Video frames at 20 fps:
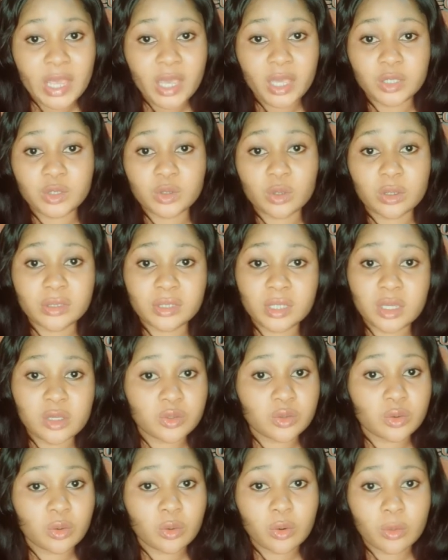It contains
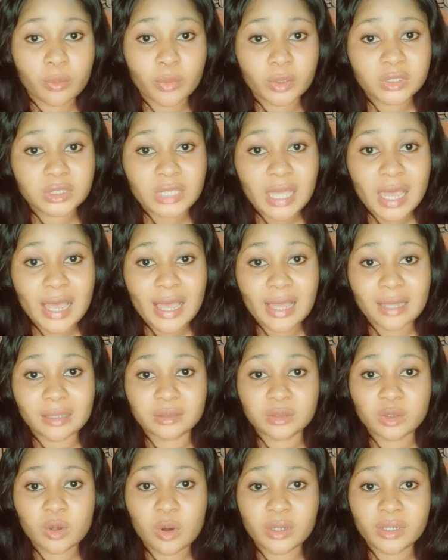cocoa butter
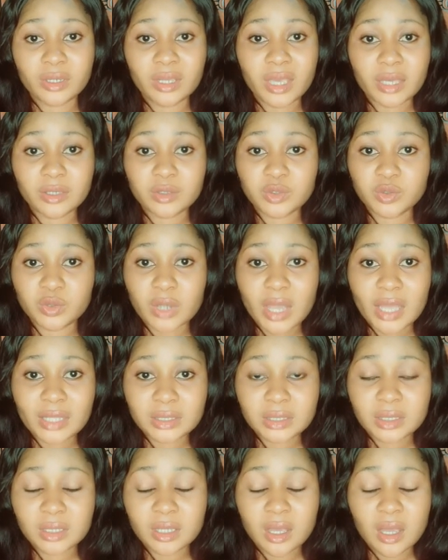and honey
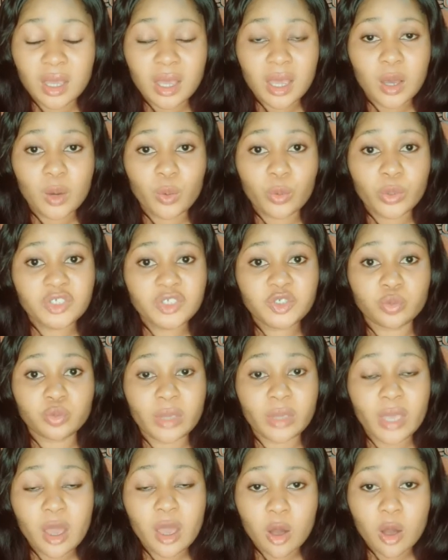extract. which
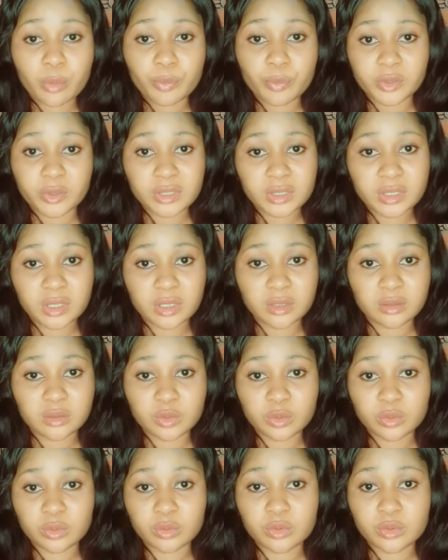will help your skin,
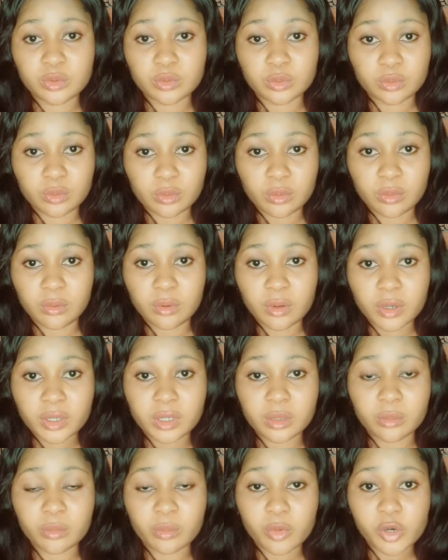you know, to
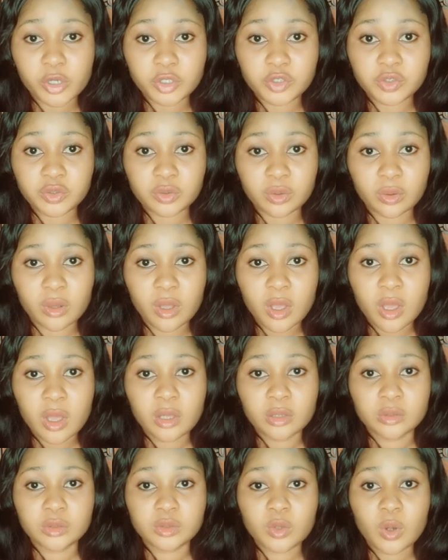lock in moisture.
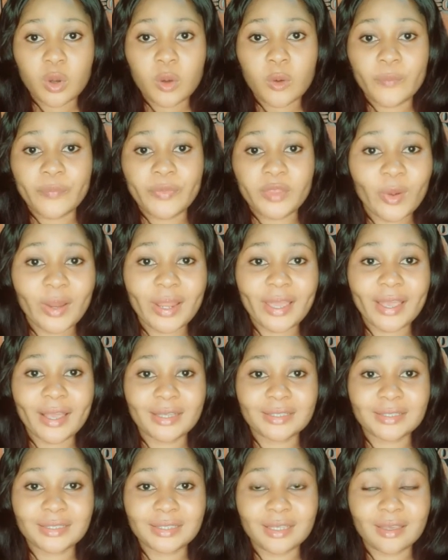So if you
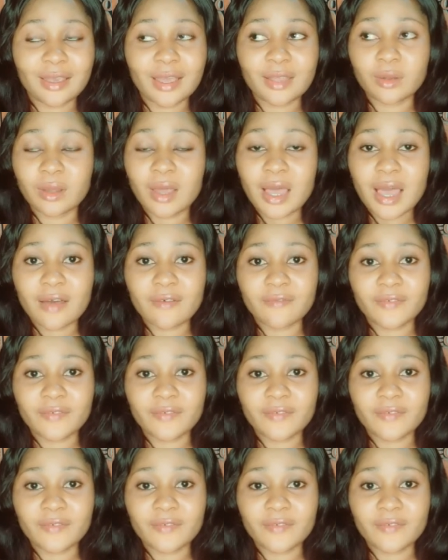can say, I don't have